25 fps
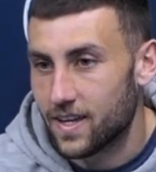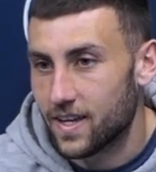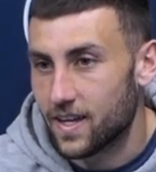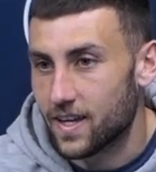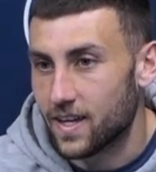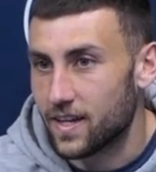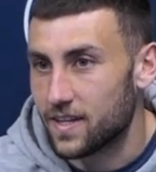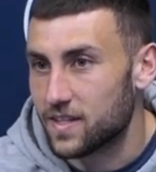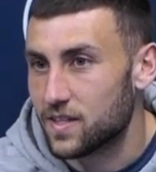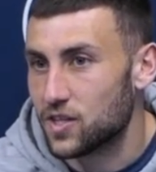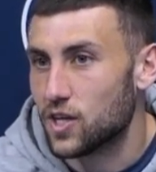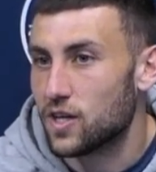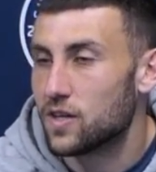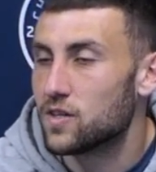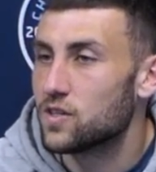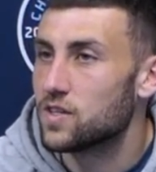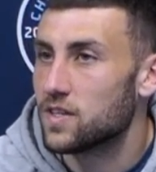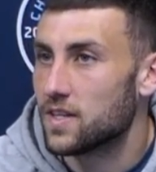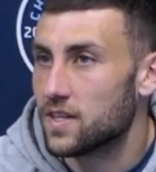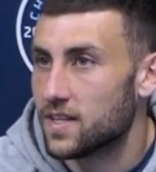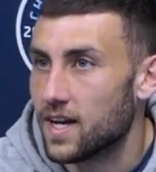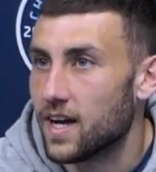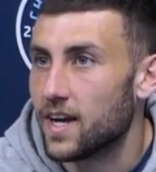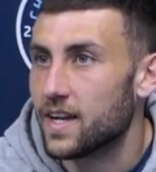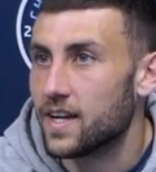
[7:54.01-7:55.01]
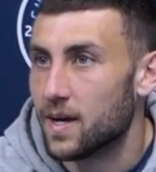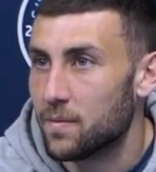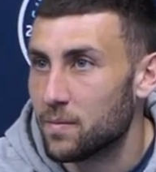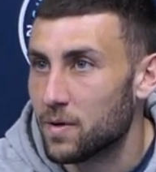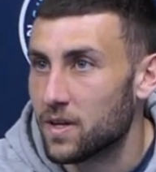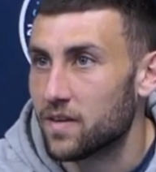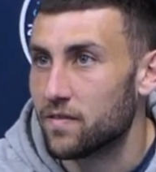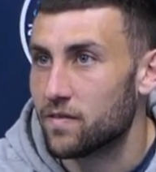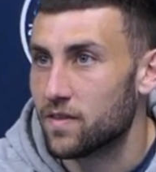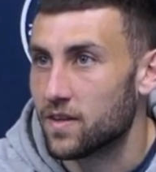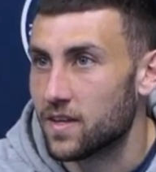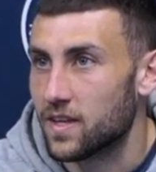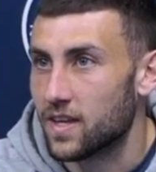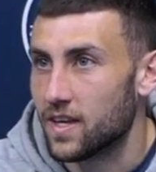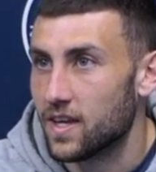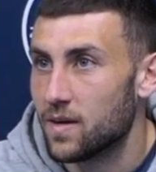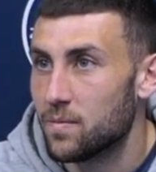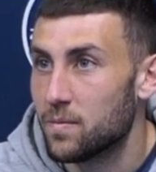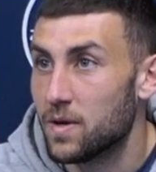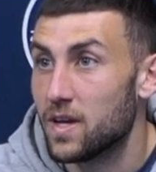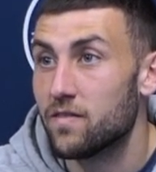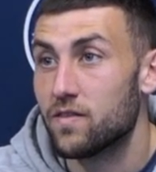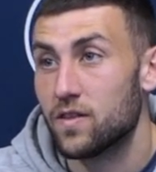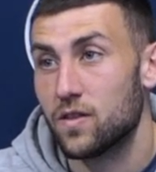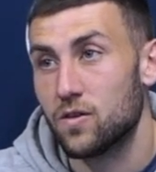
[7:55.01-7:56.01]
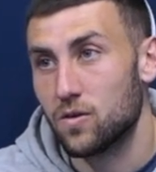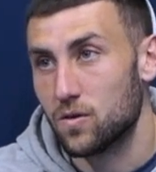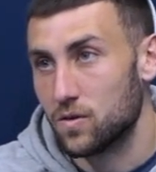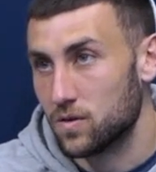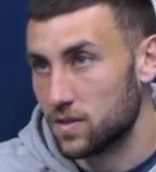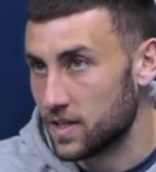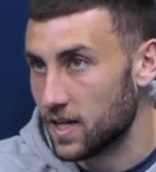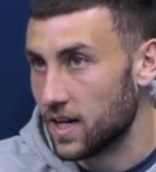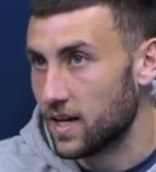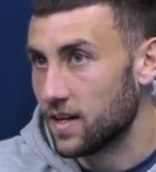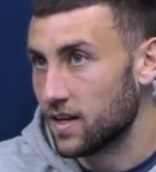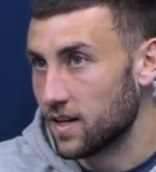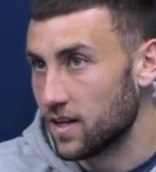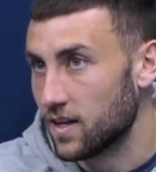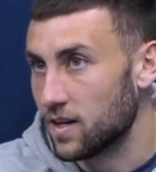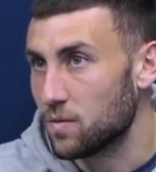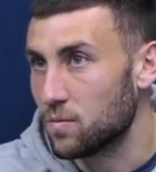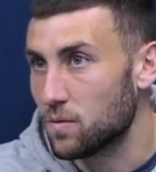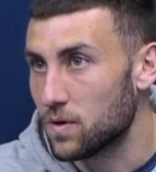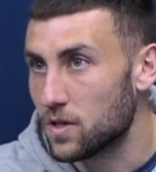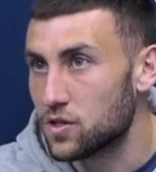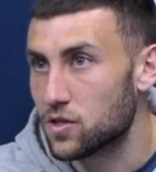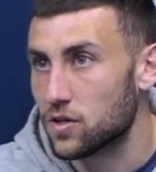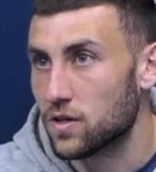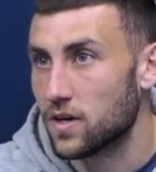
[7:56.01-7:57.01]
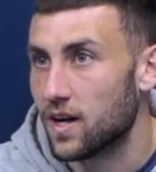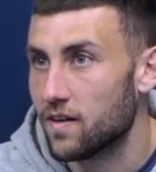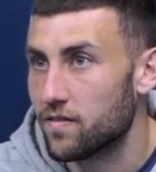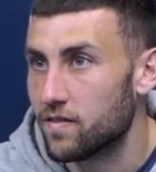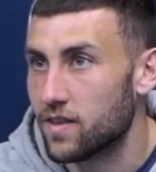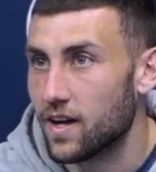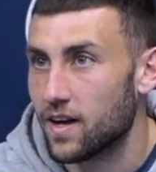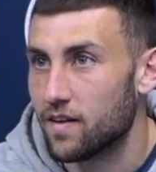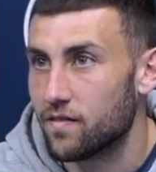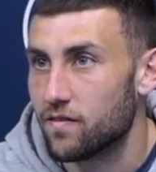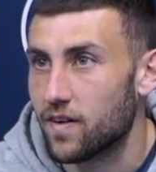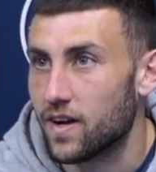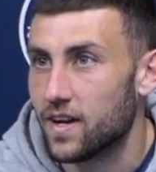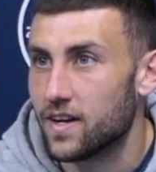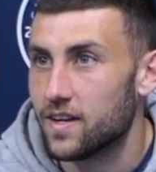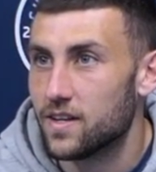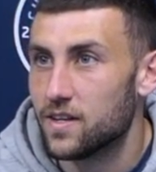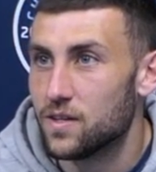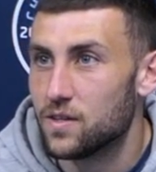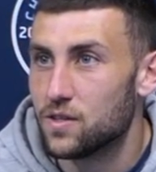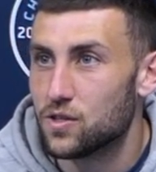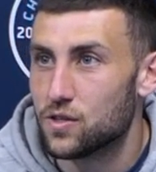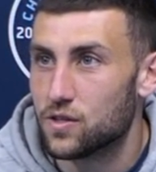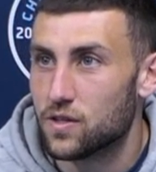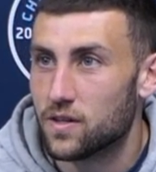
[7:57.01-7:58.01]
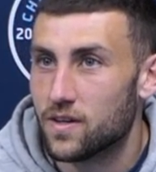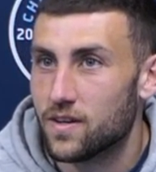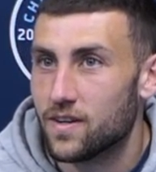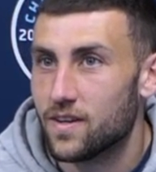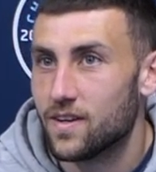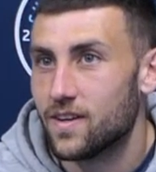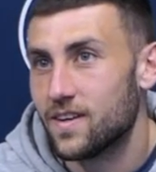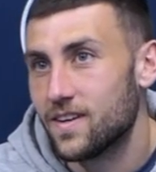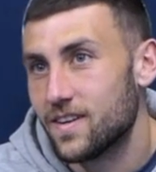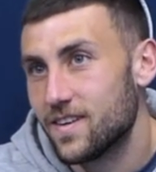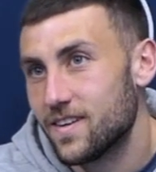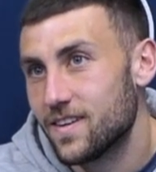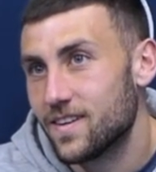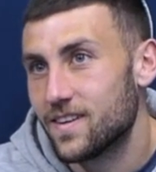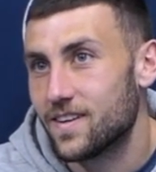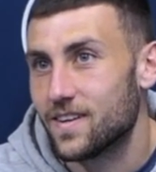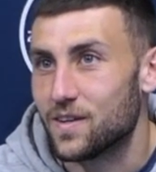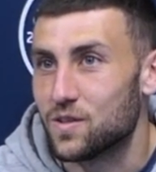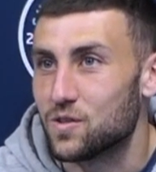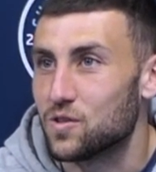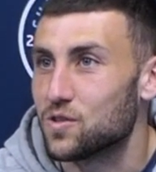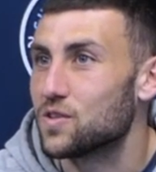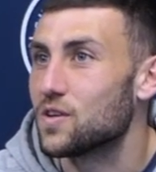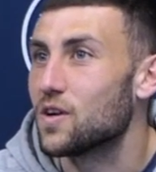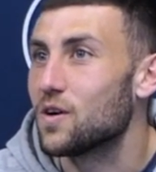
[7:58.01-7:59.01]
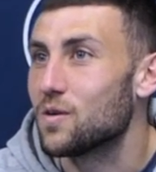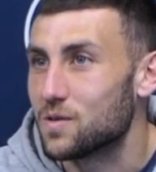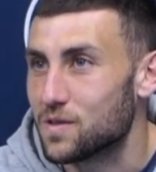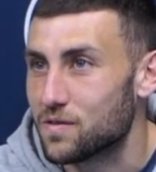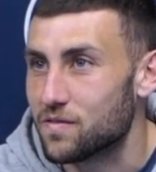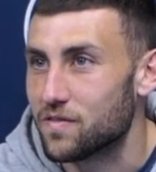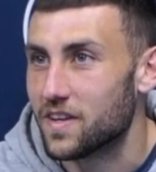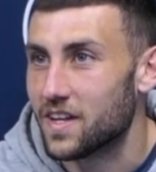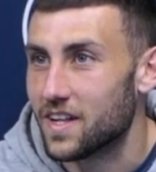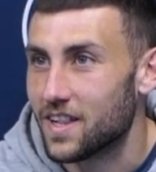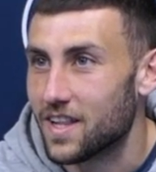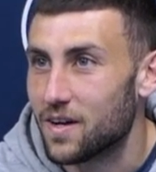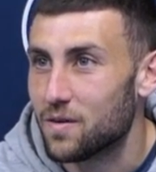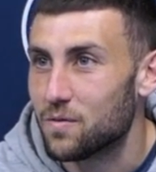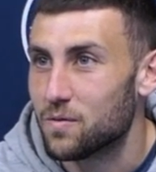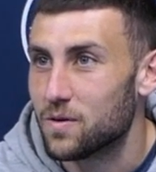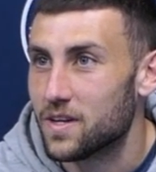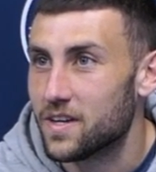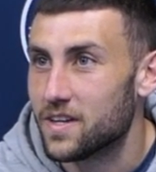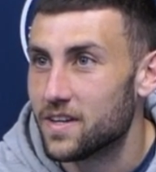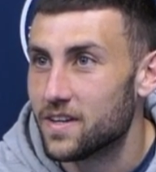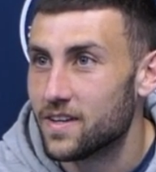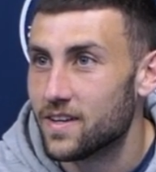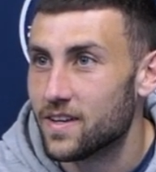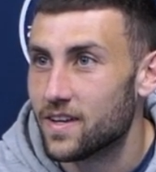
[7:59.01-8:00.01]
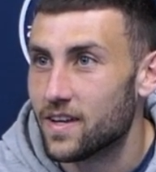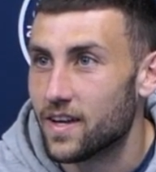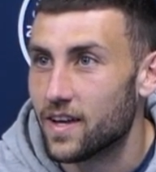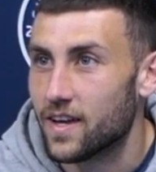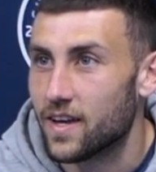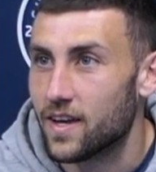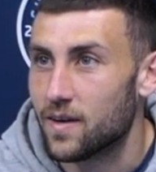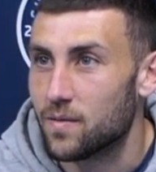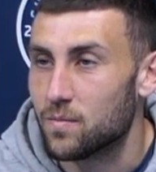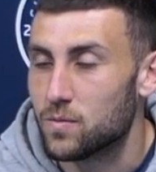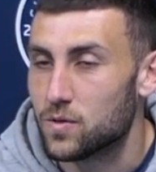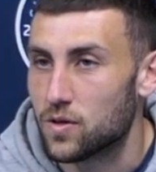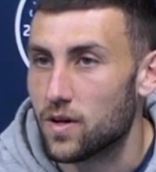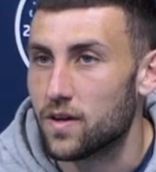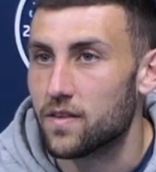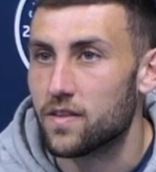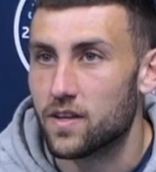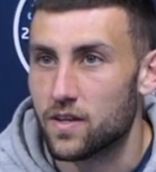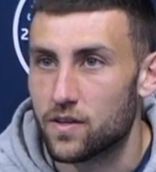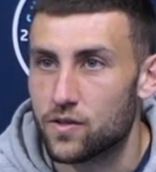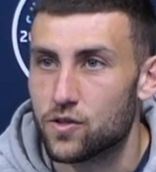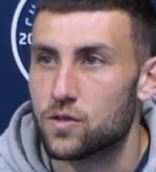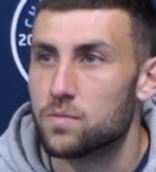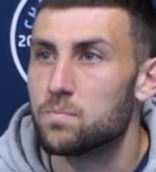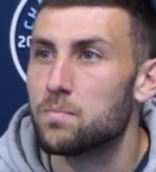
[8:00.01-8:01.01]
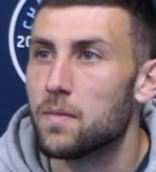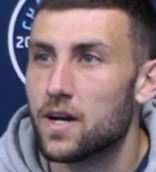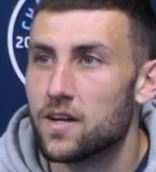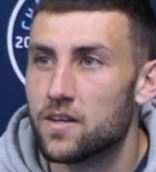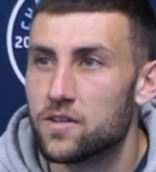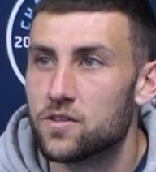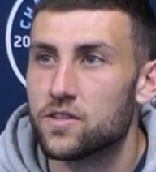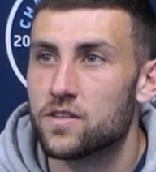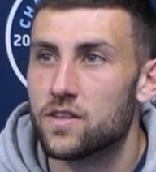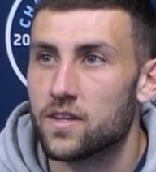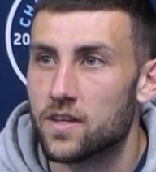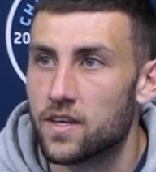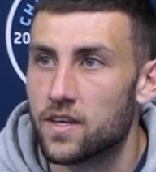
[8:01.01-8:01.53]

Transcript: it changes the dynamic of the game. Even though technically we should have the advantage, it doesn't always feel that way. So I think it's just managing the